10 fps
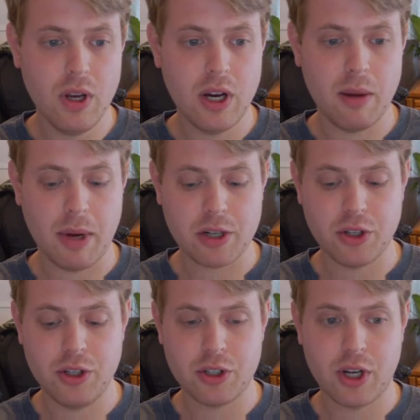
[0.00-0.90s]
I'm
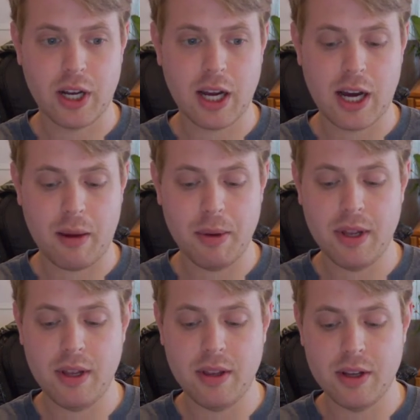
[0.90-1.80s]
actually just going to
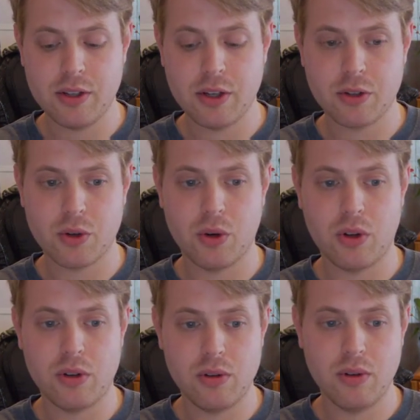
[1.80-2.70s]
copy this
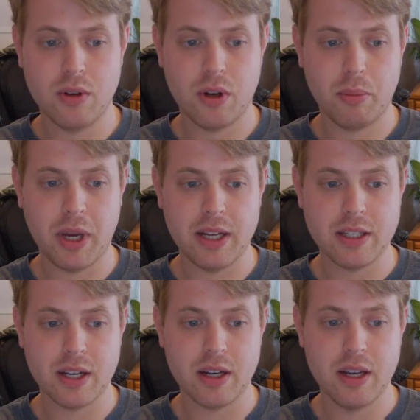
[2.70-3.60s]
control. I'll
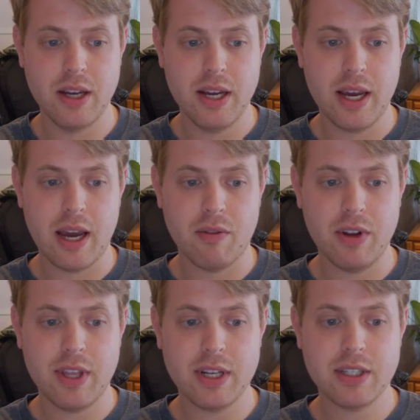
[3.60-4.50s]
paste it.
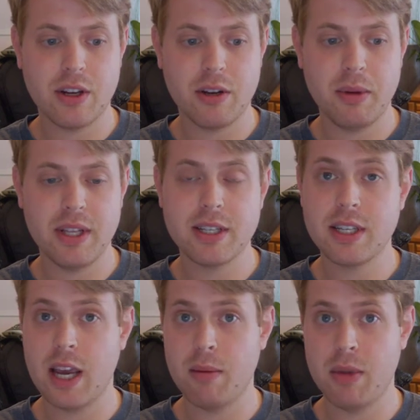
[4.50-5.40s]
Everything's going to be the
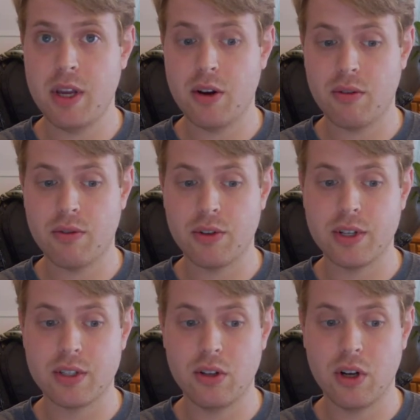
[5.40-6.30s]
same here for
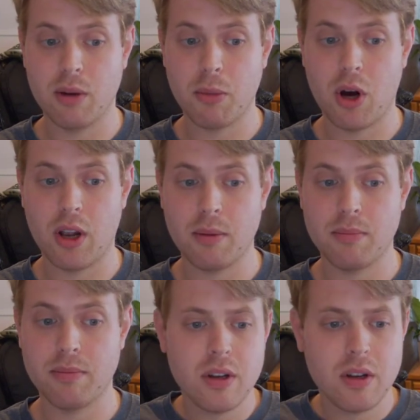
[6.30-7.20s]
this lookup column.
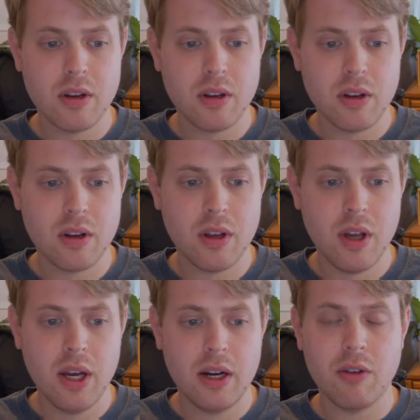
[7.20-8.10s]

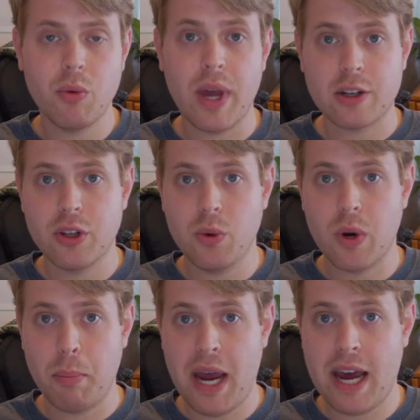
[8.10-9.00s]
Now, if we actually
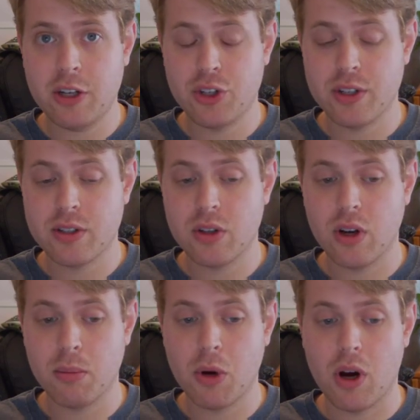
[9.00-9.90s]
want to patch this
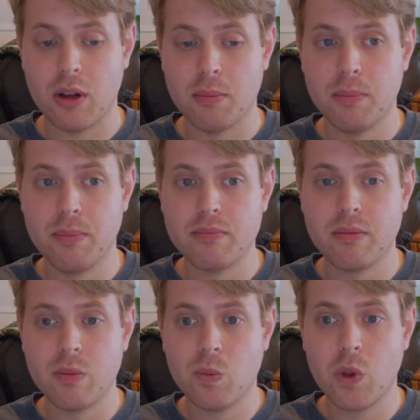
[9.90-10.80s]
lookup column,
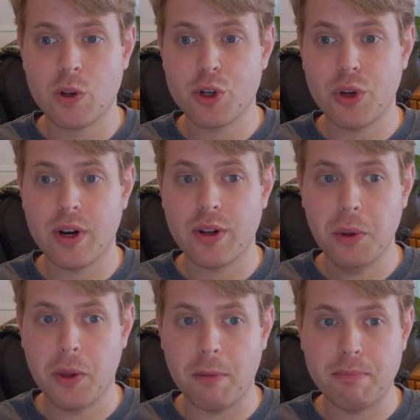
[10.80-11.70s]
I'll show you how to do that.